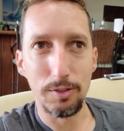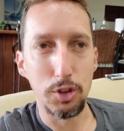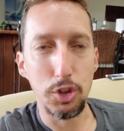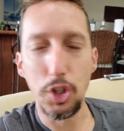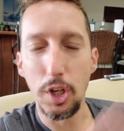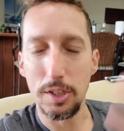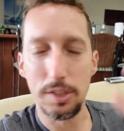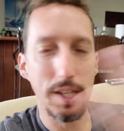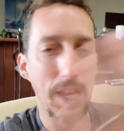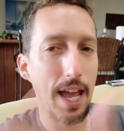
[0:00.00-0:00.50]

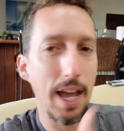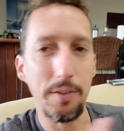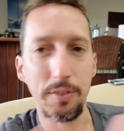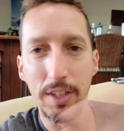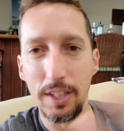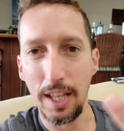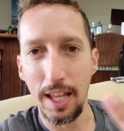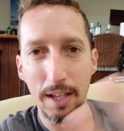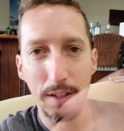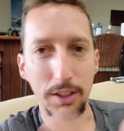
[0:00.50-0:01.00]
just
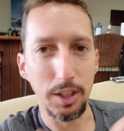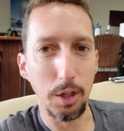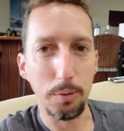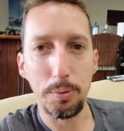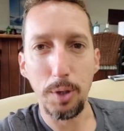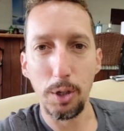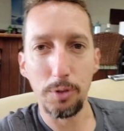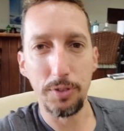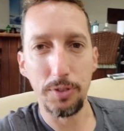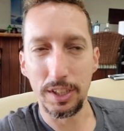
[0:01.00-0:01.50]
having that, you know,
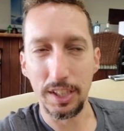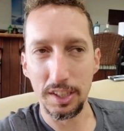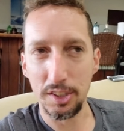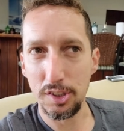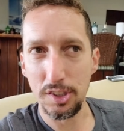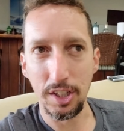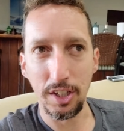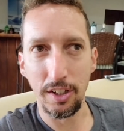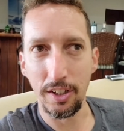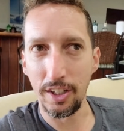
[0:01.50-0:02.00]
perfect
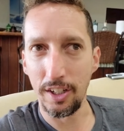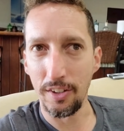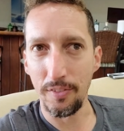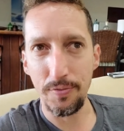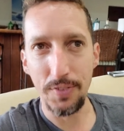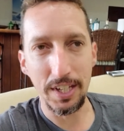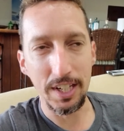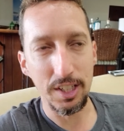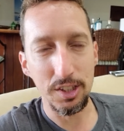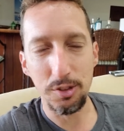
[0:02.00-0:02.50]
exterior,
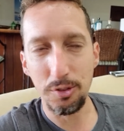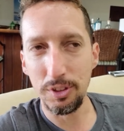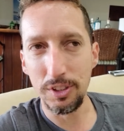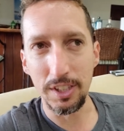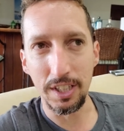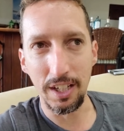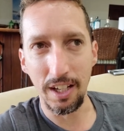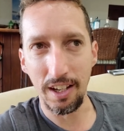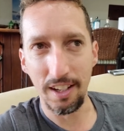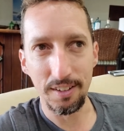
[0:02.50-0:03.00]
and it's
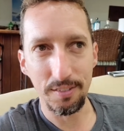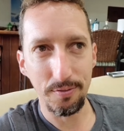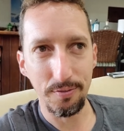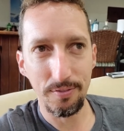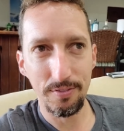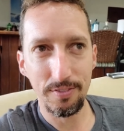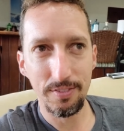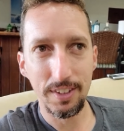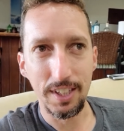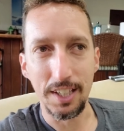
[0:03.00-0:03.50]
really not.
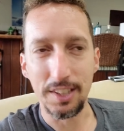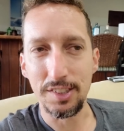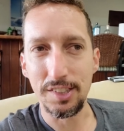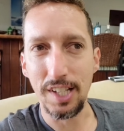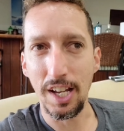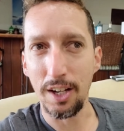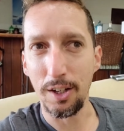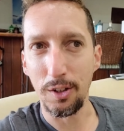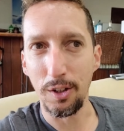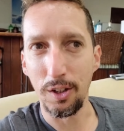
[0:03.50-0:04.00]
It's
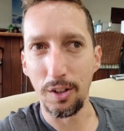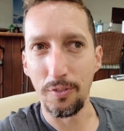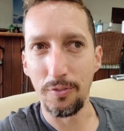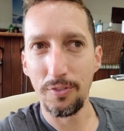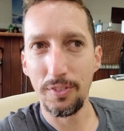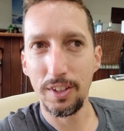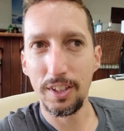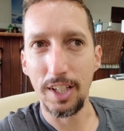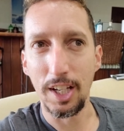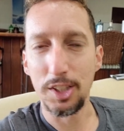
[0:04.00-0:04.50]
not at all.
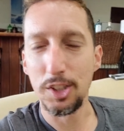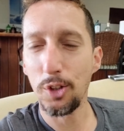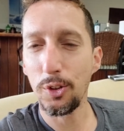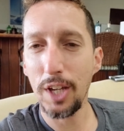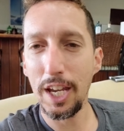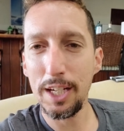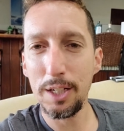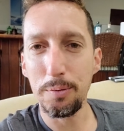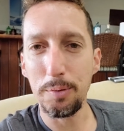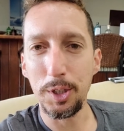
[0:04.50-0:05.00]
It's
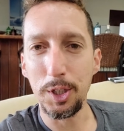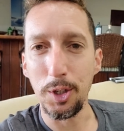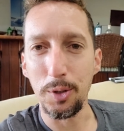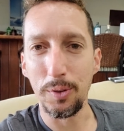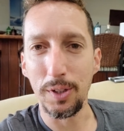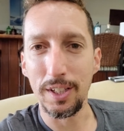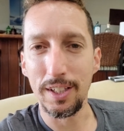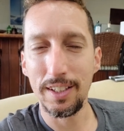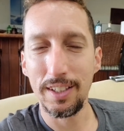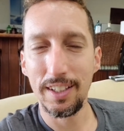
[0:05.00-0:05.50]
okay to be
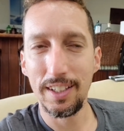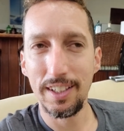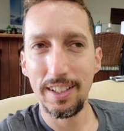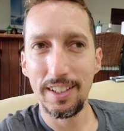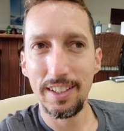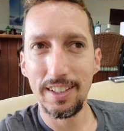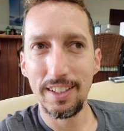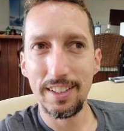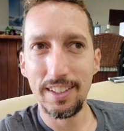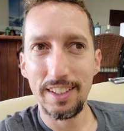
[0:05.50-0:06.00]
human.
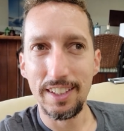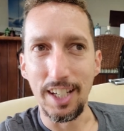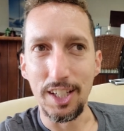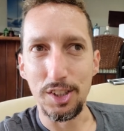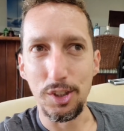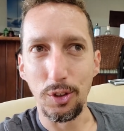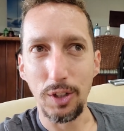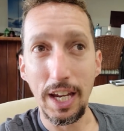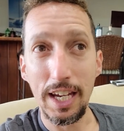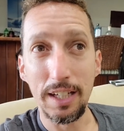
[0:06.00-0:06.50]

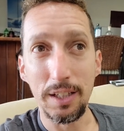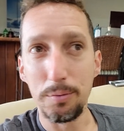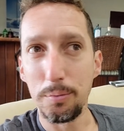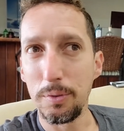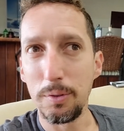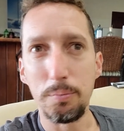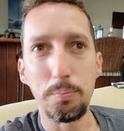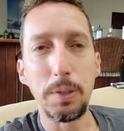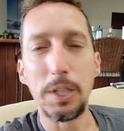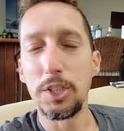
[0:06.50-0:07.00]
It's okay to
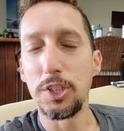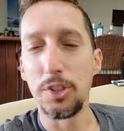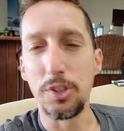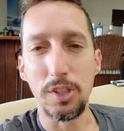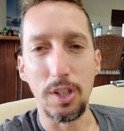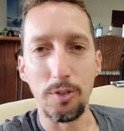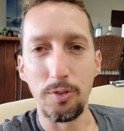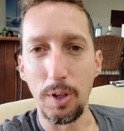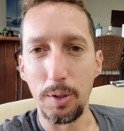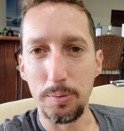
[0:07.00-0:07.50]
beat
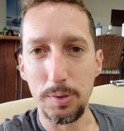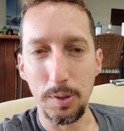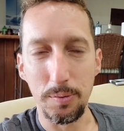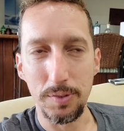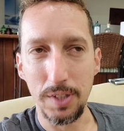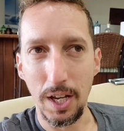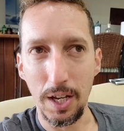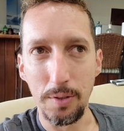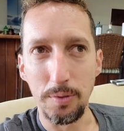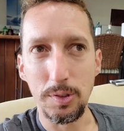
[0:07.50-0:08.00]
yourself up
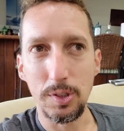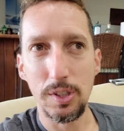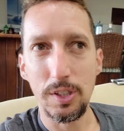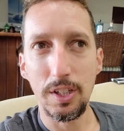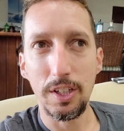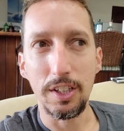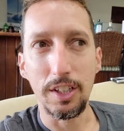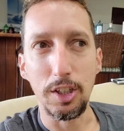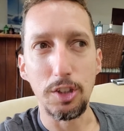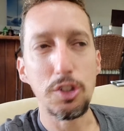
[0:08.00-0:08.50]
sometimes.
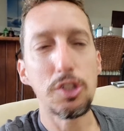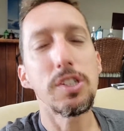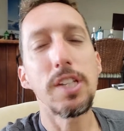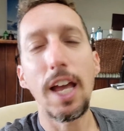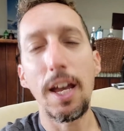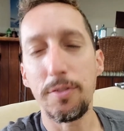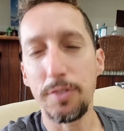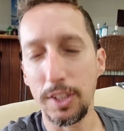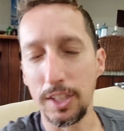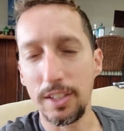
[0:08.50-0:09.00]
You
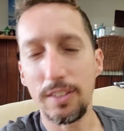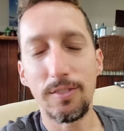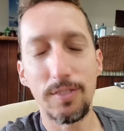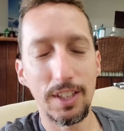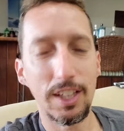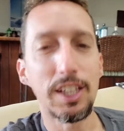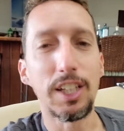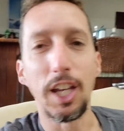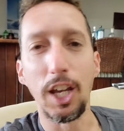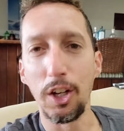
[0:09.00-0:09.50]
just have to
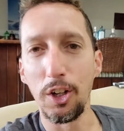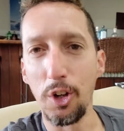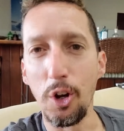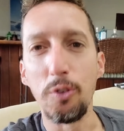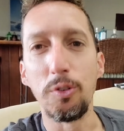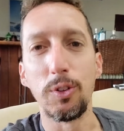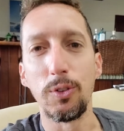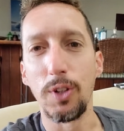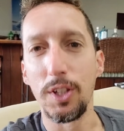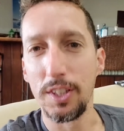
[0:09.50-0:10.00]
get it
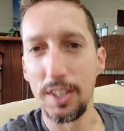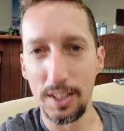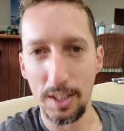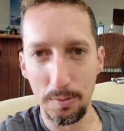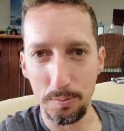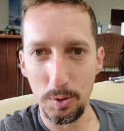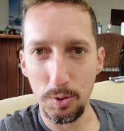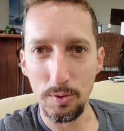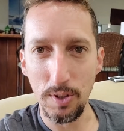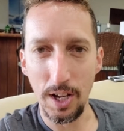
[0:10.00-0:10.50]
over with and
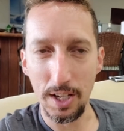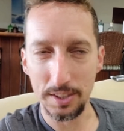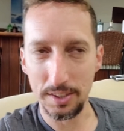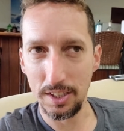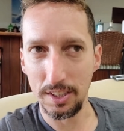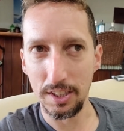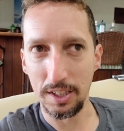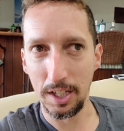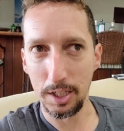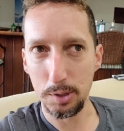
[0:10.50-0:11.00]
then move on
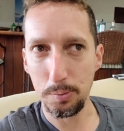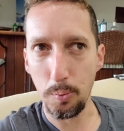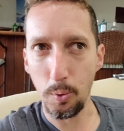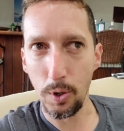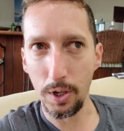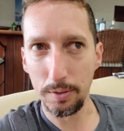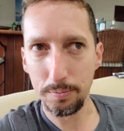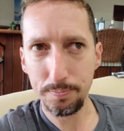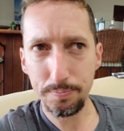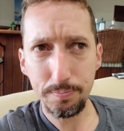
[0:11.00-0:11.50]
to the next
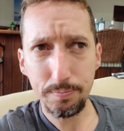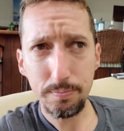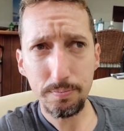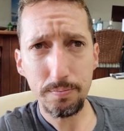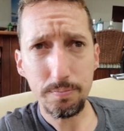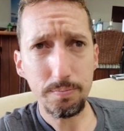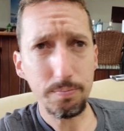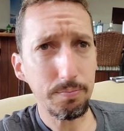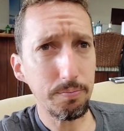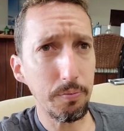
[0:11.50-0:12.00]
point
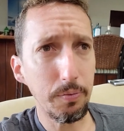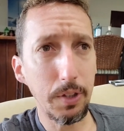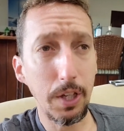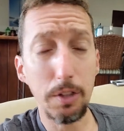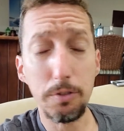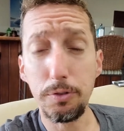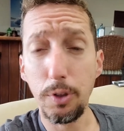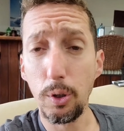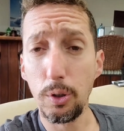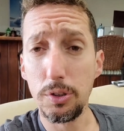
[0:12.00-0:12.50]

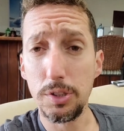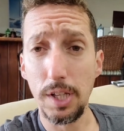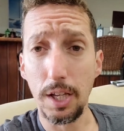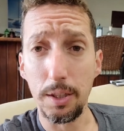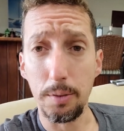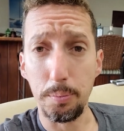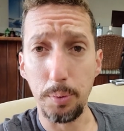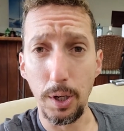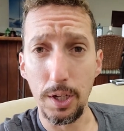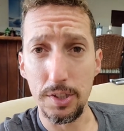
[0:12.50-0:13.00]
and focus
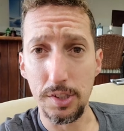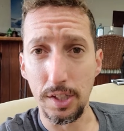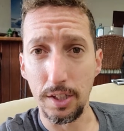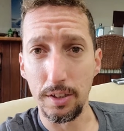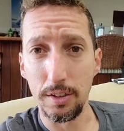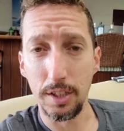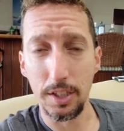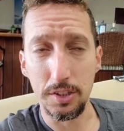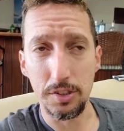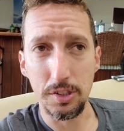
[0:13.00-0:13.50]
on the
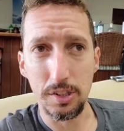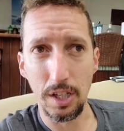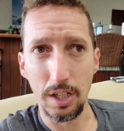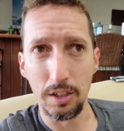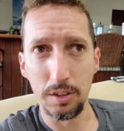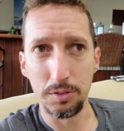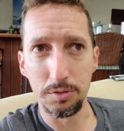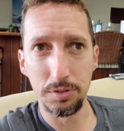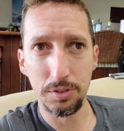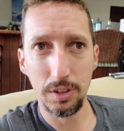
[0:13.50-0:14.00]
present
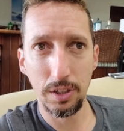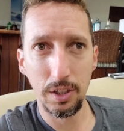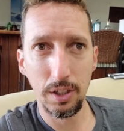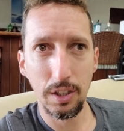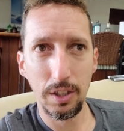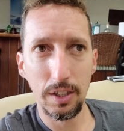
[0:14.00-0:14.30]
instead of